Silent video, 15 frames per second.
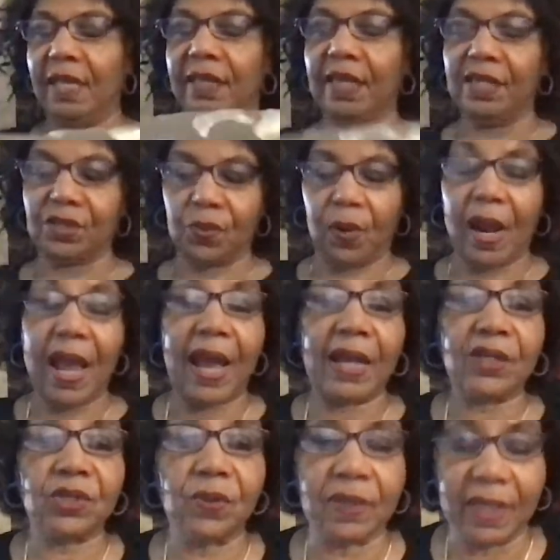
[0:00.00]
These were
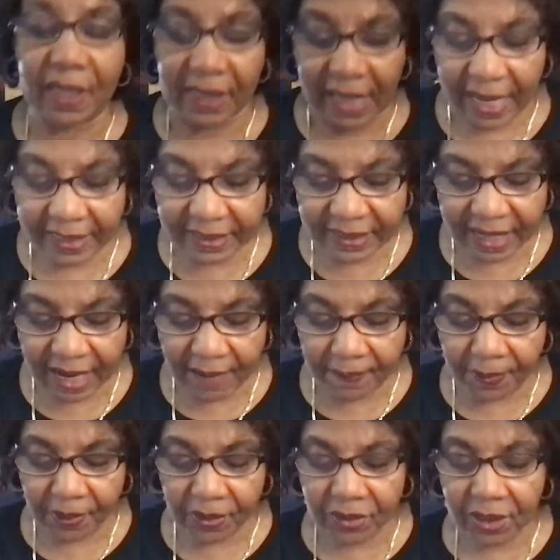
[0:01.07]
actually like
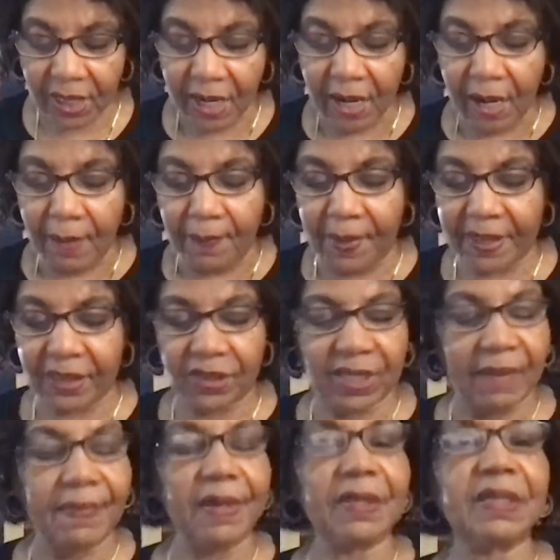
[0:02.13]
samples, but
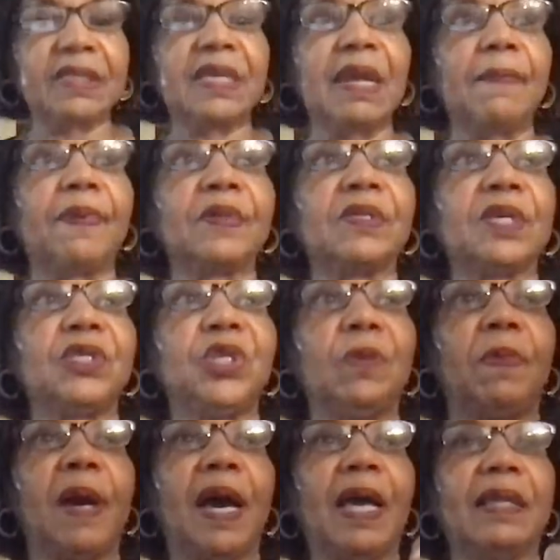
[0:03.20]
some of the samples that you
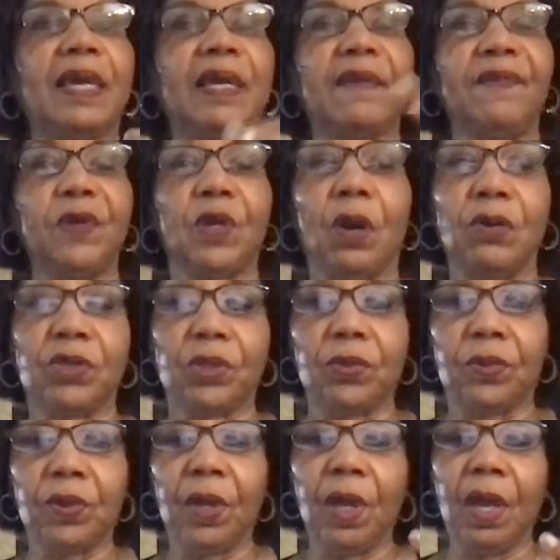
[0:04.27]
buy, like if you go
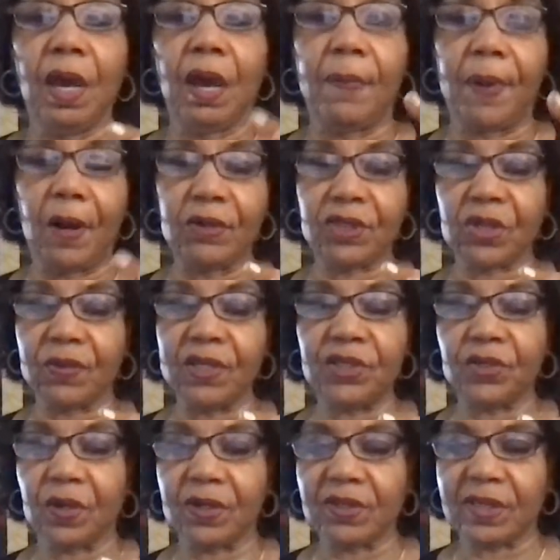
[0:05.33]
to upholstery
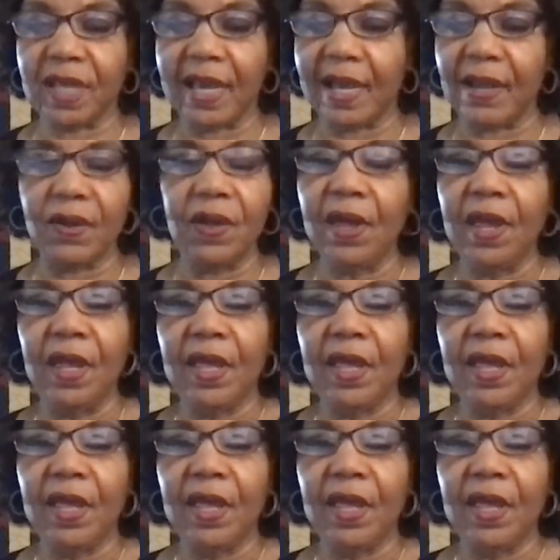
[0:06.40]
stores now,